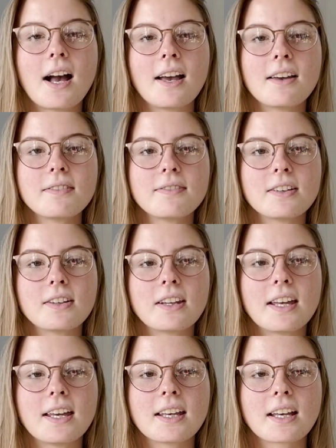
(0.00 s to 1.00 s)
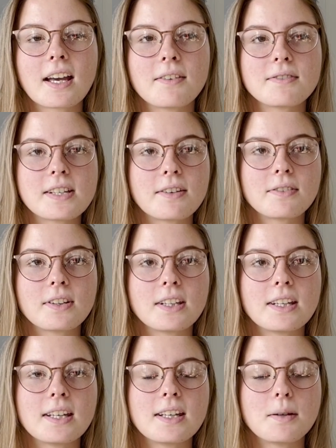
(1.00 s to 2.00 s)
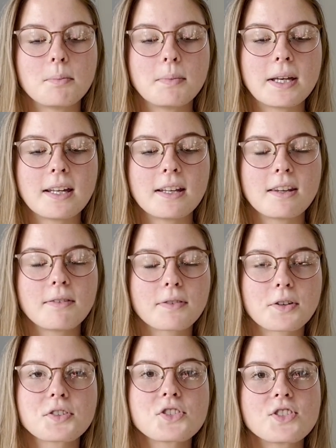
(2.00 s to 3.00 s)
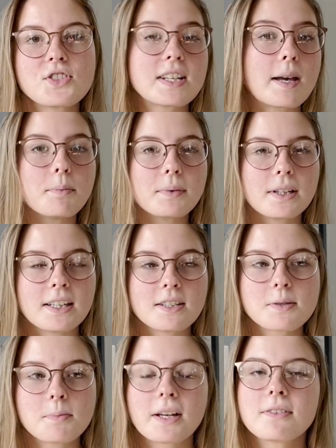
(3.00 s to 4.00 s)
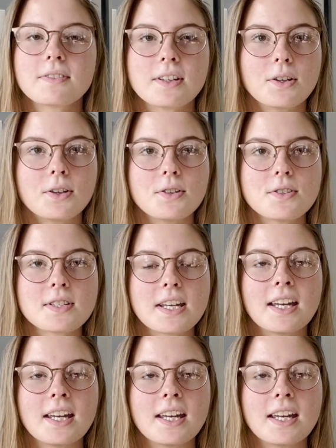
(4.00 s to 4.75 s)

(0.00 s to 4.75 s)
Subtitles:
I feel like I've definitely made the first step into my field,